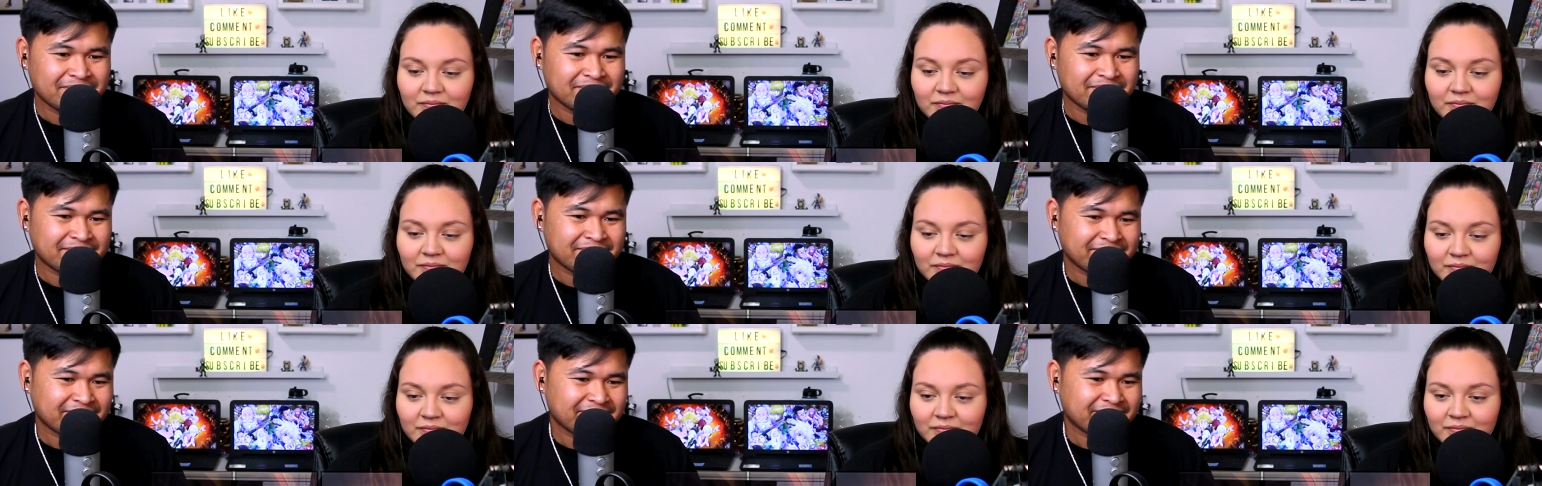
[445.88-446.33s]

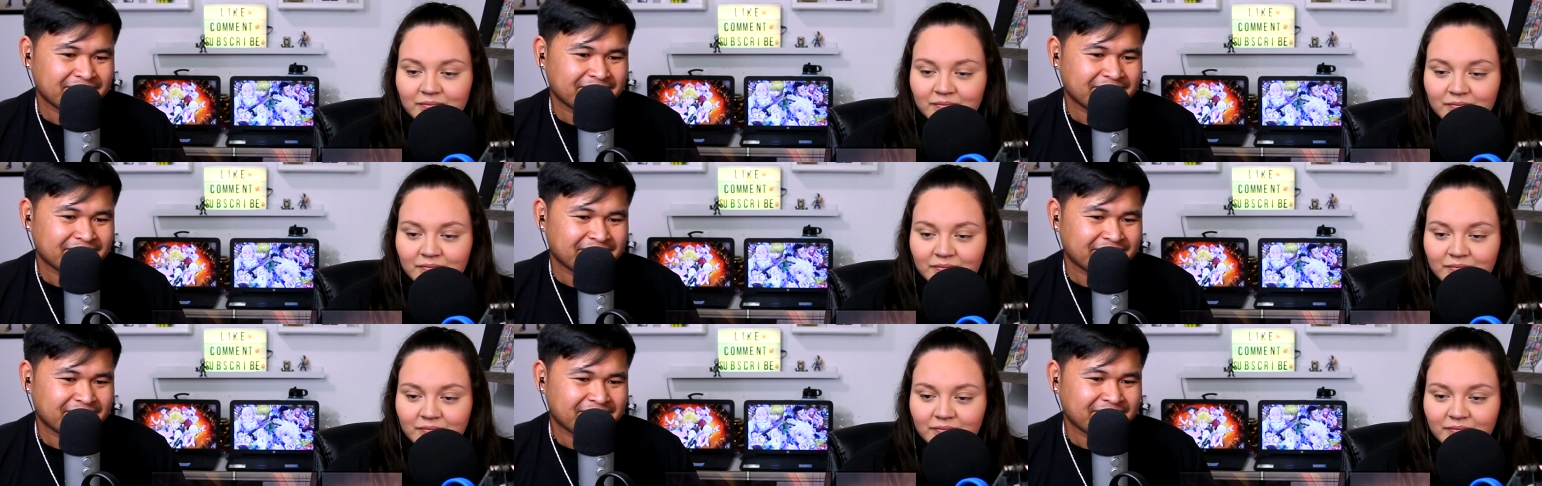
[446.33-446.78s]

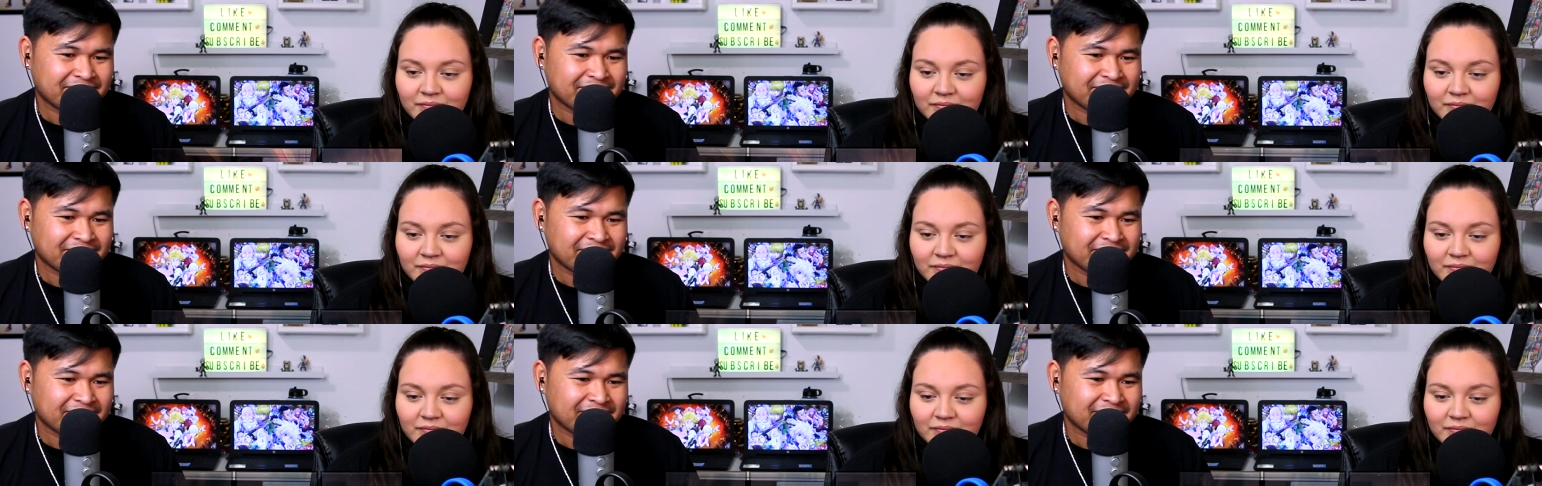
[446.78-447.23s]

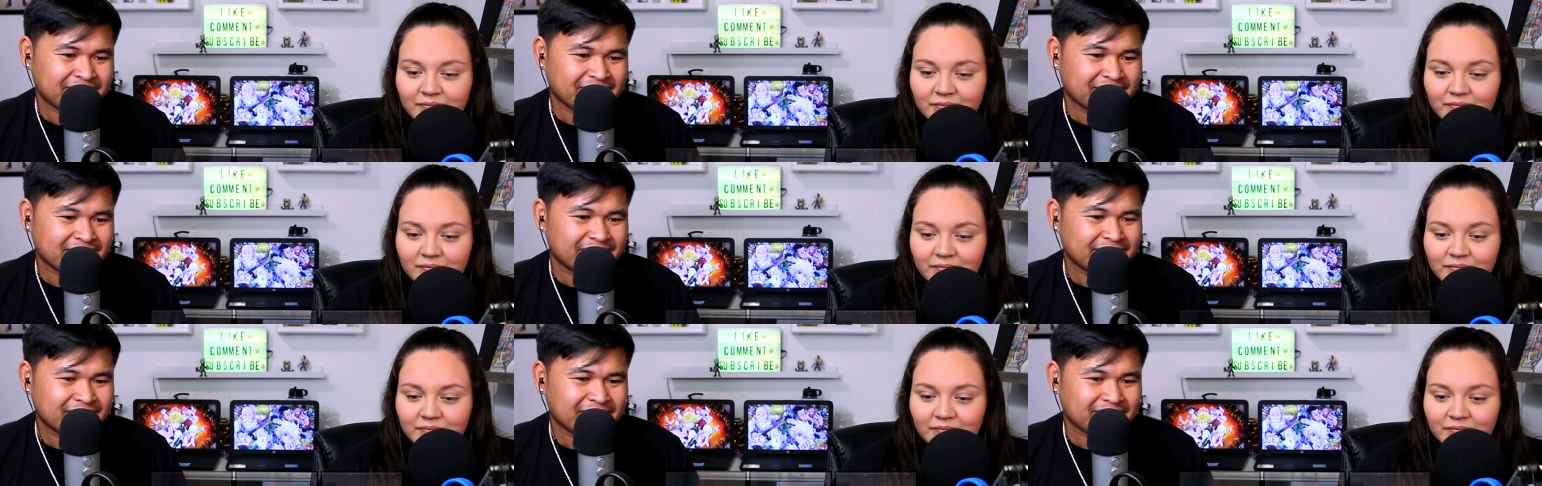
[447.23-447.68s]

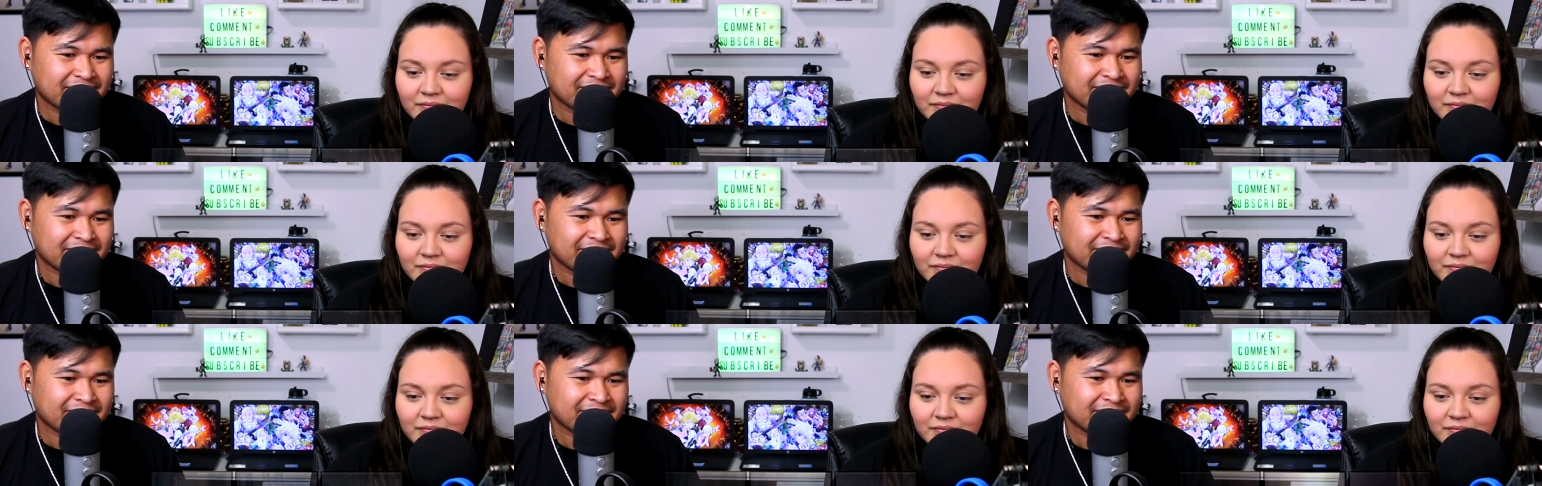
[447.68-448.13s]

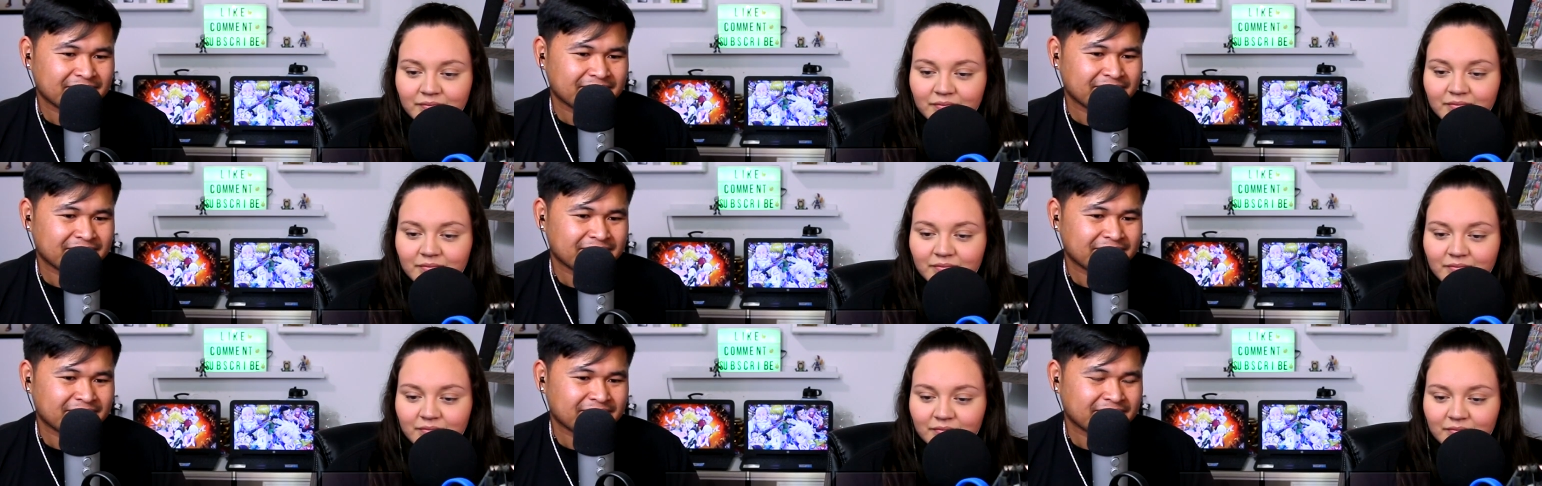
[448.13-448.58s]

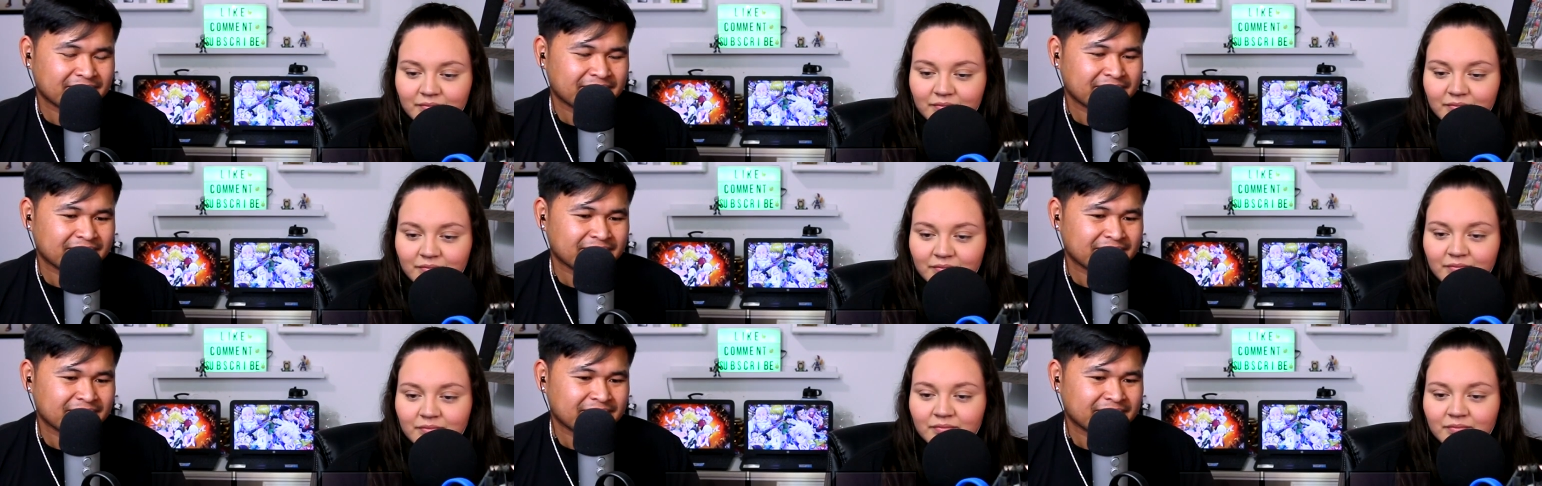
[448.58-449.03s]

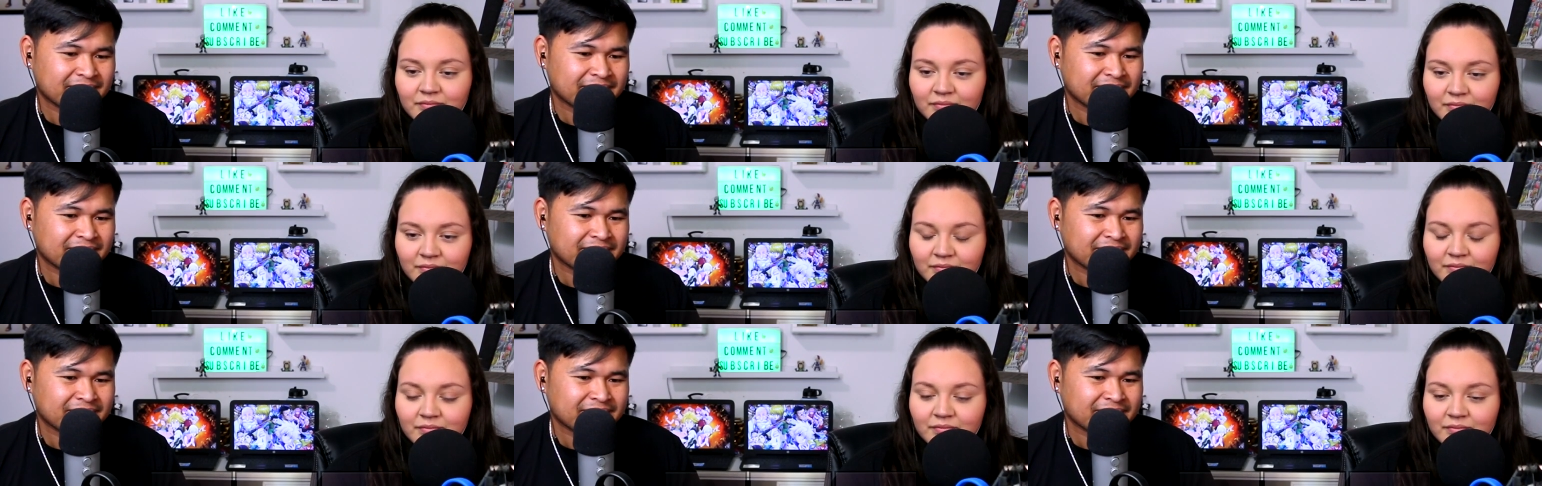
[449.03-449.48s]

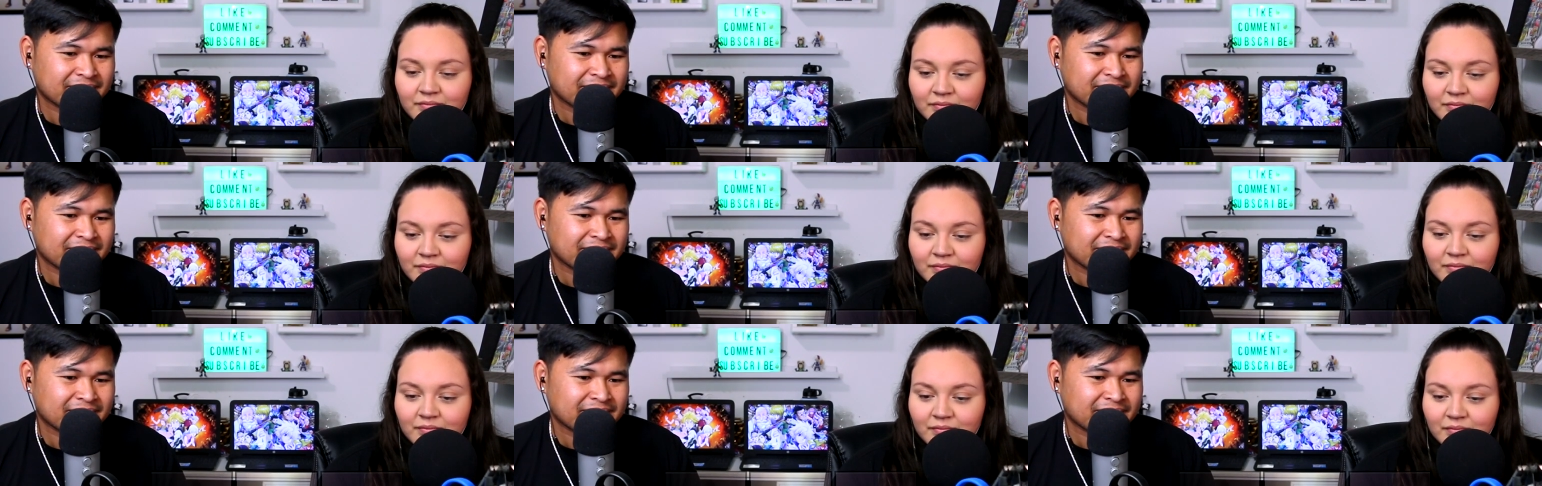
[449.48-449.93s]

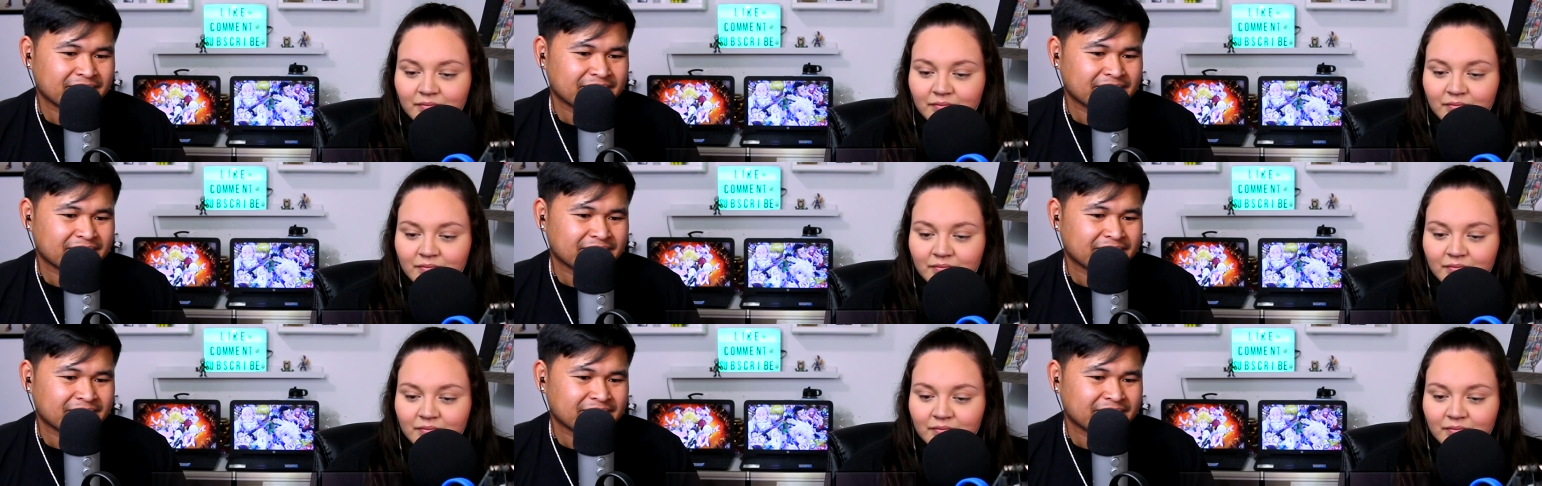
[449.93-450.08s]
No one is speaking in this clip.